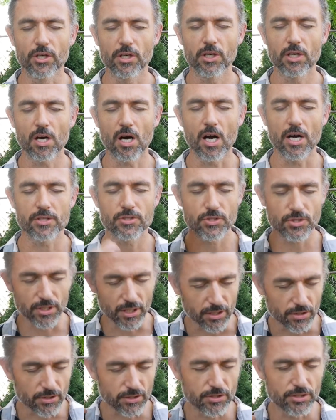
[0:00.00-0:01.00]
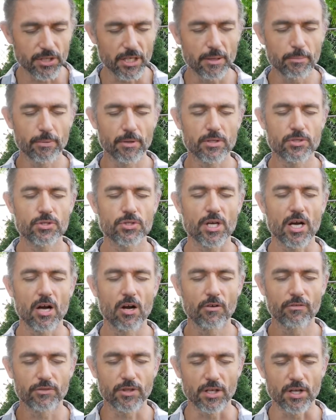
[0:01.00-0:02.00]
constant deeper
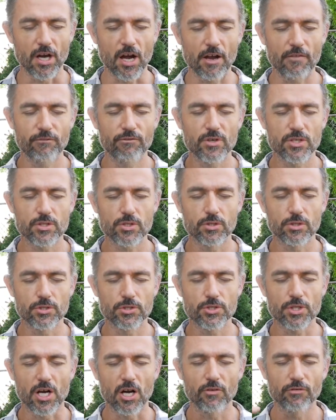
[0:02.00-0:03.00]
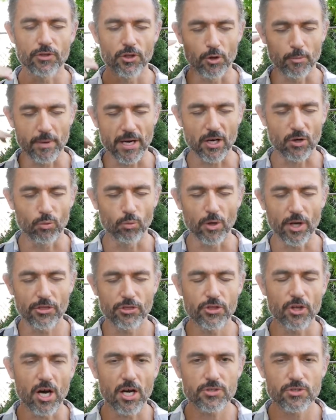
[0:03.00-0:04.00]
self, the non-physical self, and no matter what
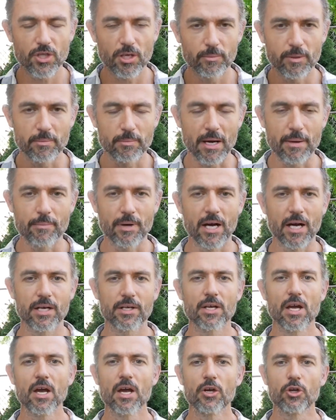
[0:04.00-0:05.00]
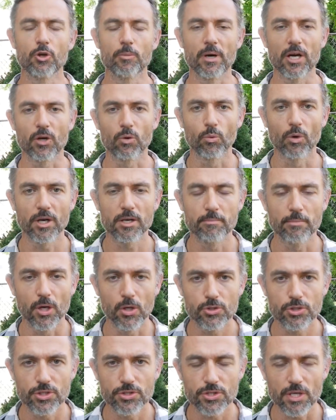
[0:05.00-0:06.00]
thoughts come in my mind, no matter what
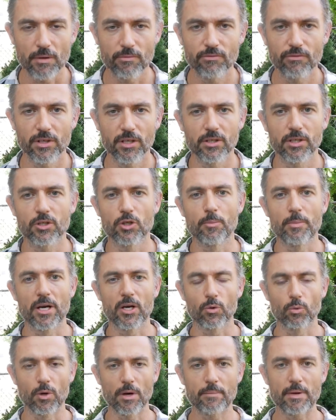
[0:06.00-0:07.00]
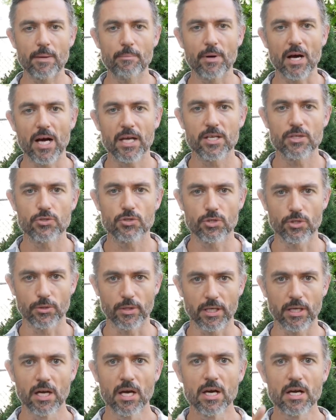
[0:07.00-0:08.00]
emotions I'm feeling, no matter what my body's
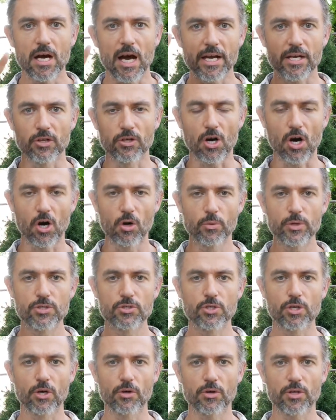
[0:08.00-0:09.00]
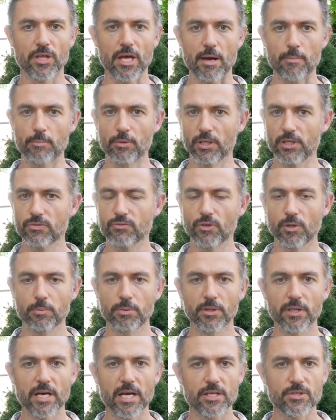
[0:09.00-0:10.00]
doing, I can always go to that blissful
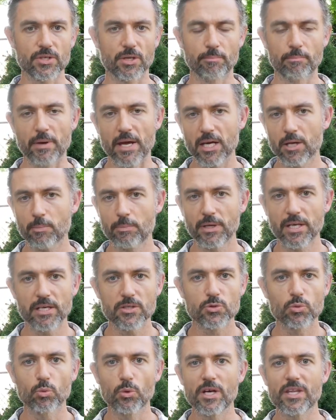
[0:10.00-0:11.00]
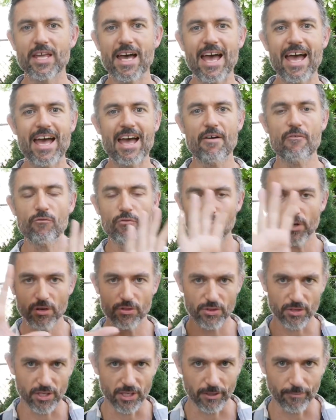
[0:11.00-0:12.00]
place and make peace with
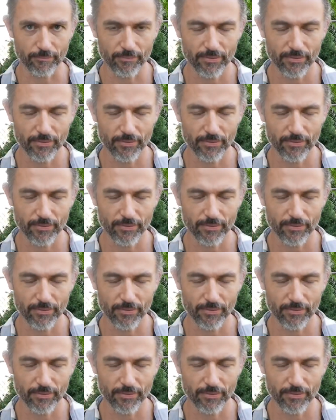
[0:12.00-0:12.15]
everything.